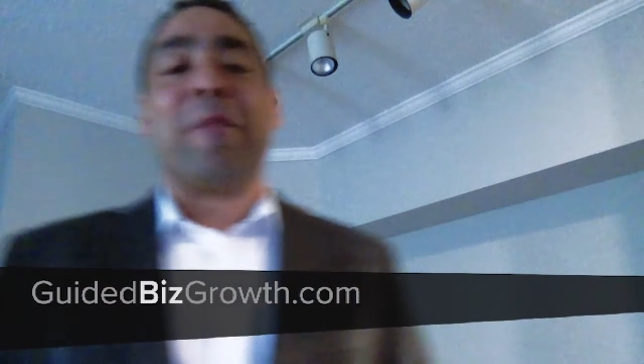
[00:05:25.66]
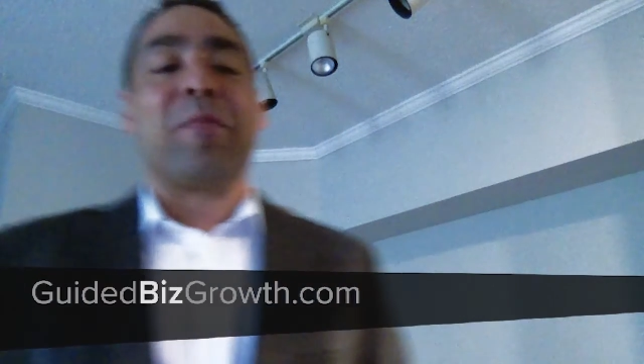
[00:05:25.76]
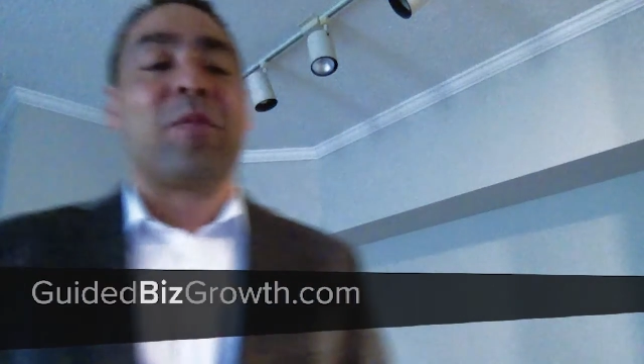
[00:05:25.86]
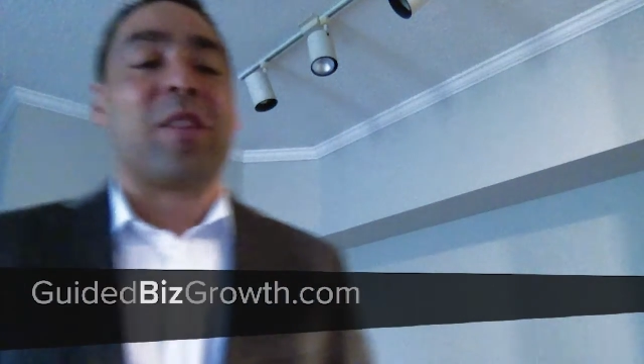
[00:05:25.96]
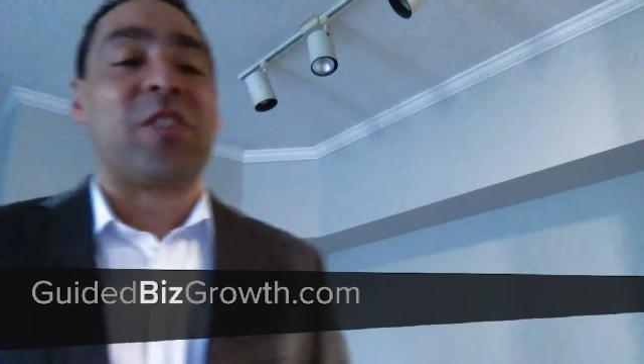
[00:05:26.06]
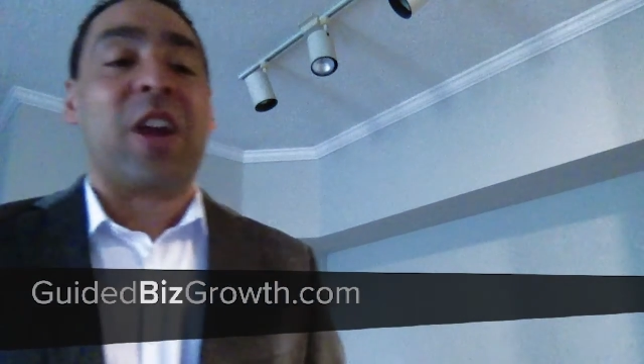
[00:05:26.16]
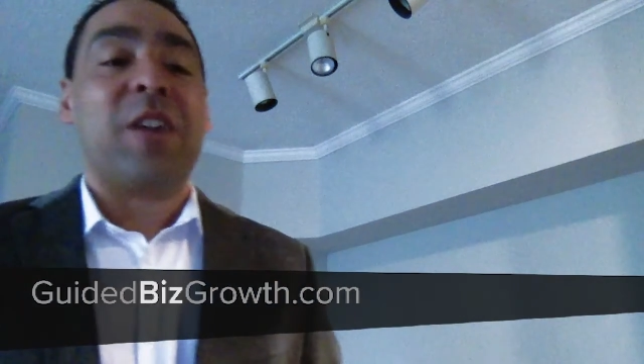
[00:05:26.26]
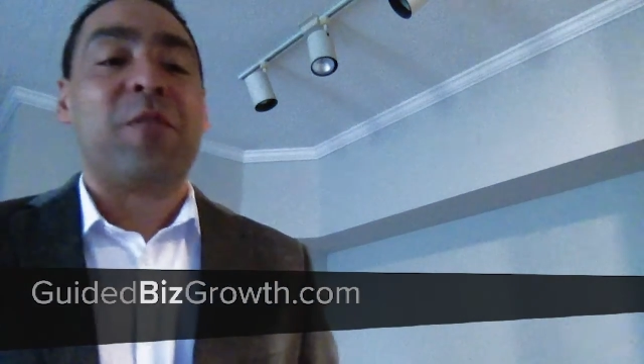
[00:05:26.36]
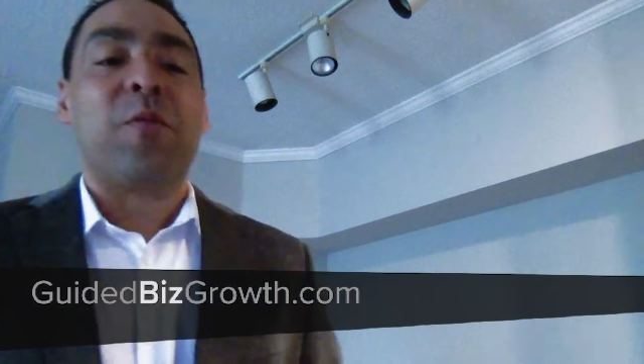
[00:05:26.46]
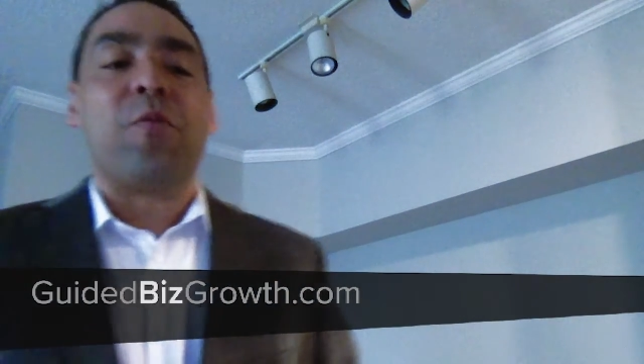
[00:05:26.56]

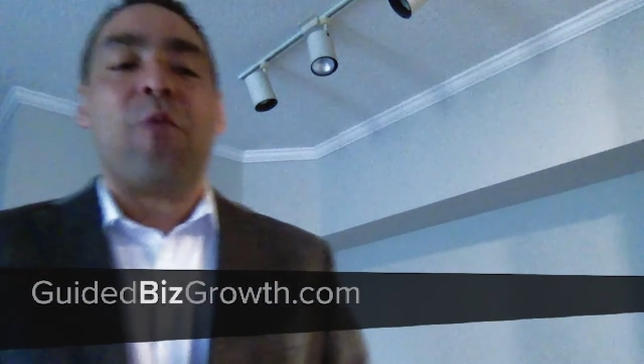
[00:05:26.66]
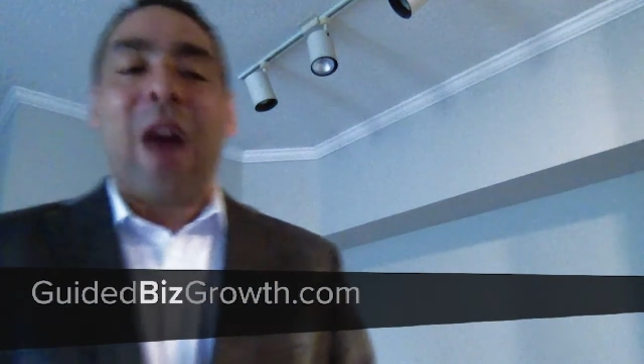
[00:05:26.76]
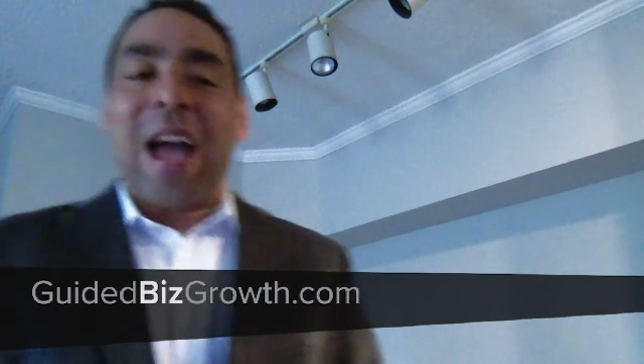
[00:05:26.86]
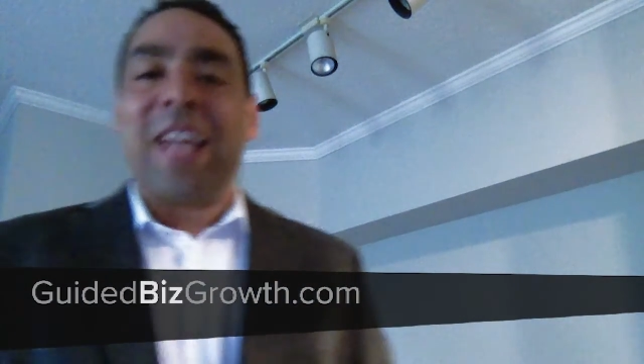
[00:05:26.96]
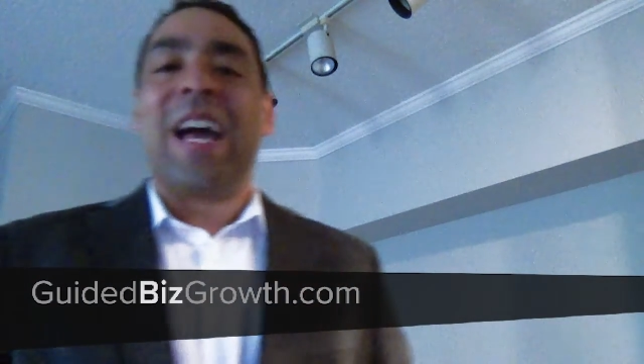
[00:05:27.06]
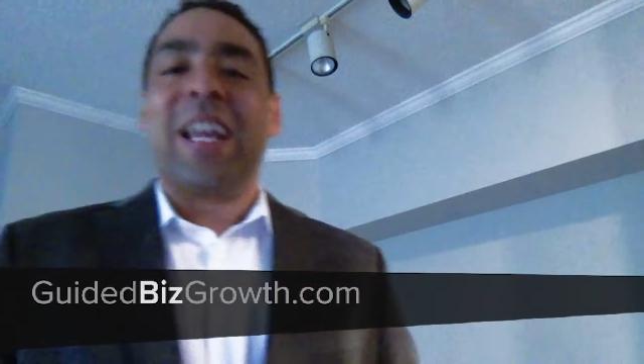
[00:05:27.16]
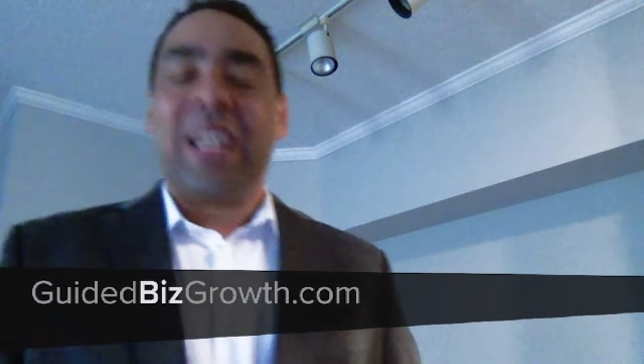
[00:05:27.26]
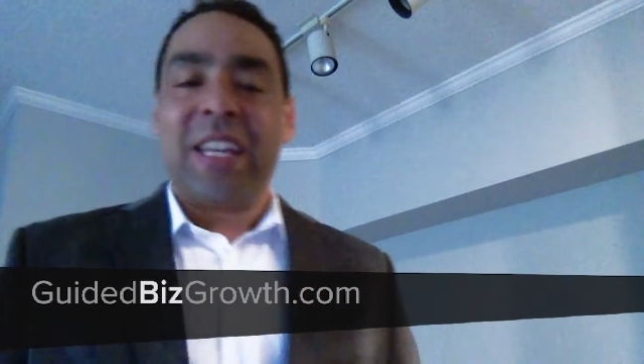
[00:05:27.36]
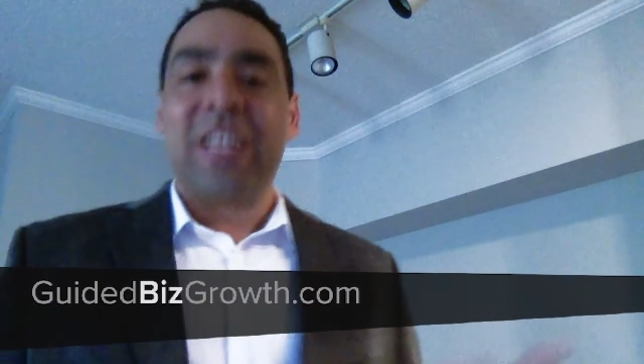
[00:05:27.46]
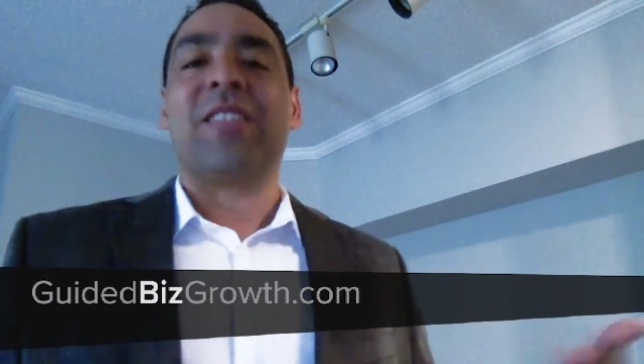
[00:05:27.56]
Start writing
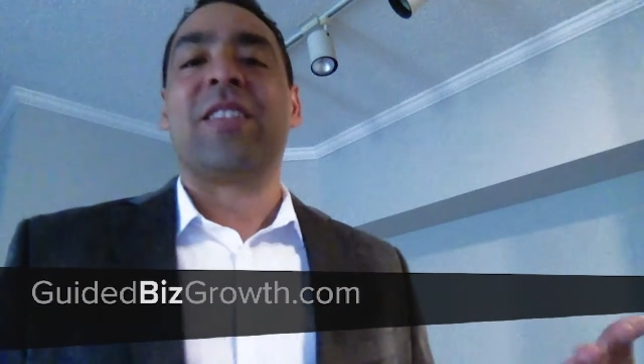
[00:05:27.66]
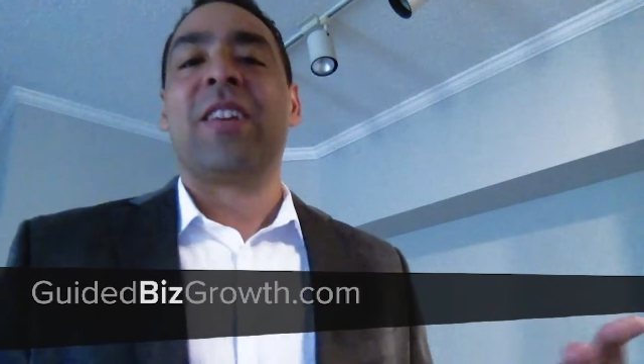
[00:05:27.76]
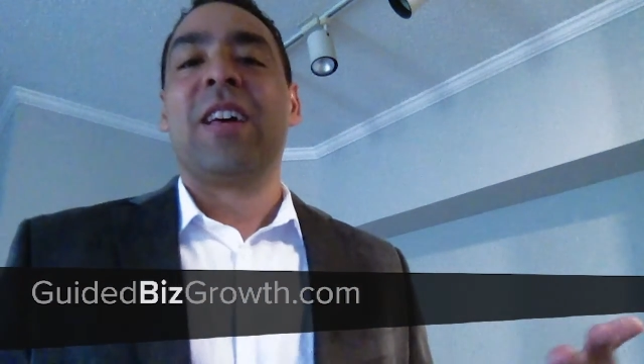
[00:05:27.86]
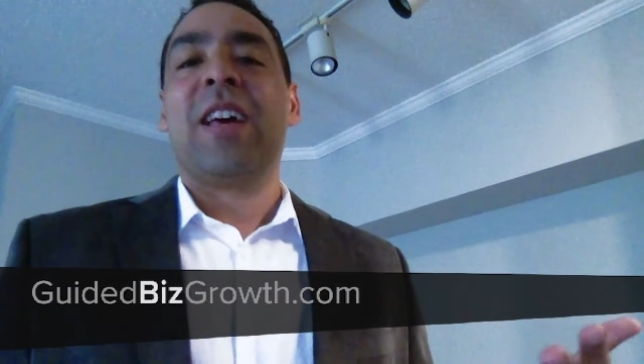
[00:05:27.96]
ideas,